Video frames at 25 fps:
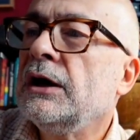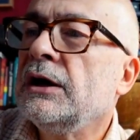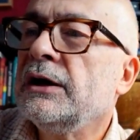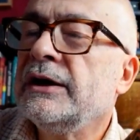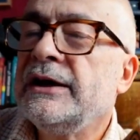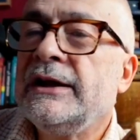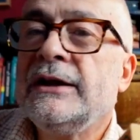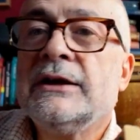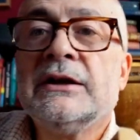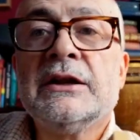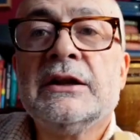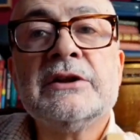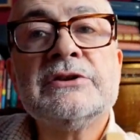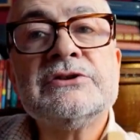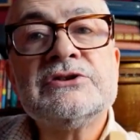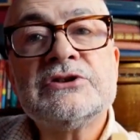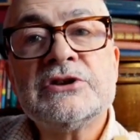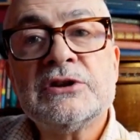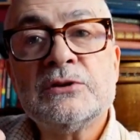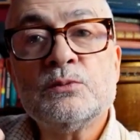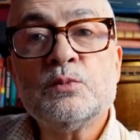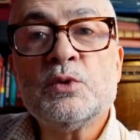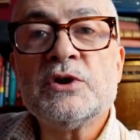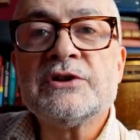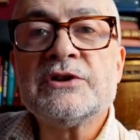in
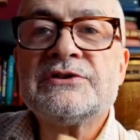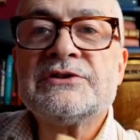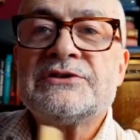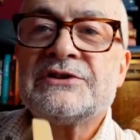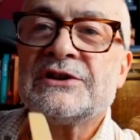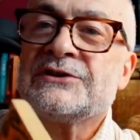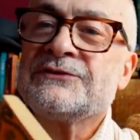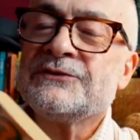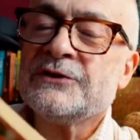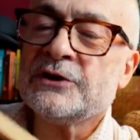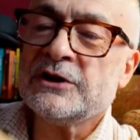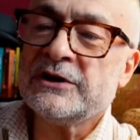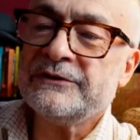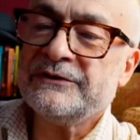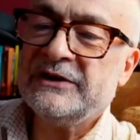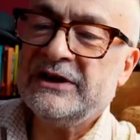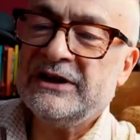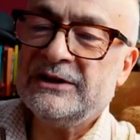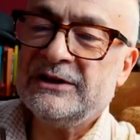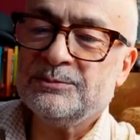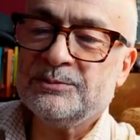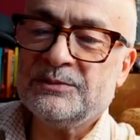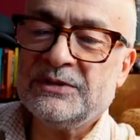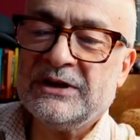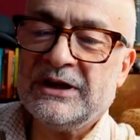London, 165
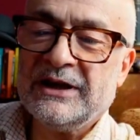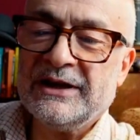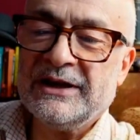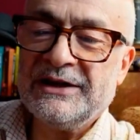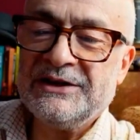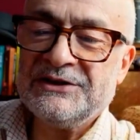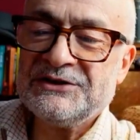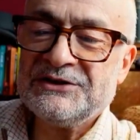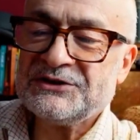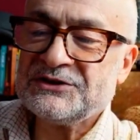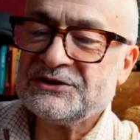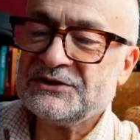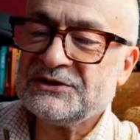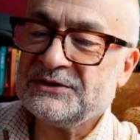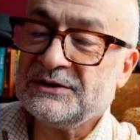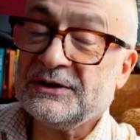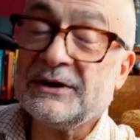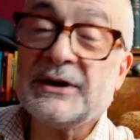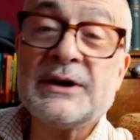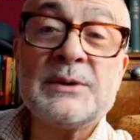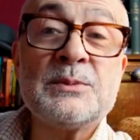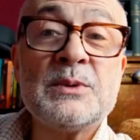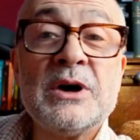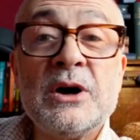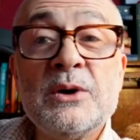Eaton Place,
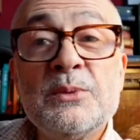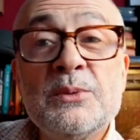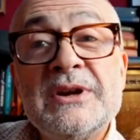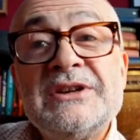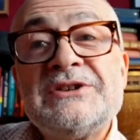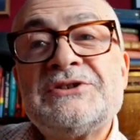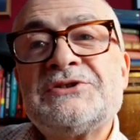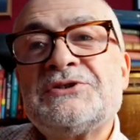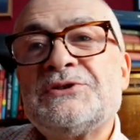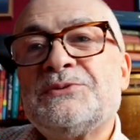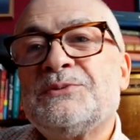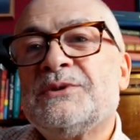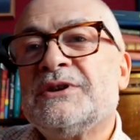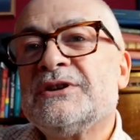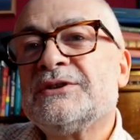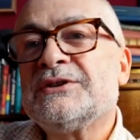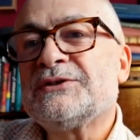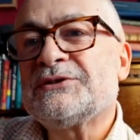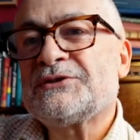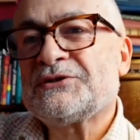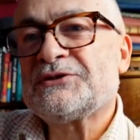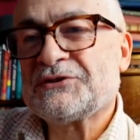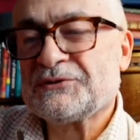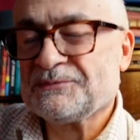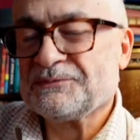that I went to
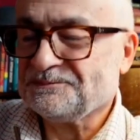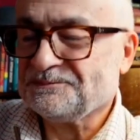once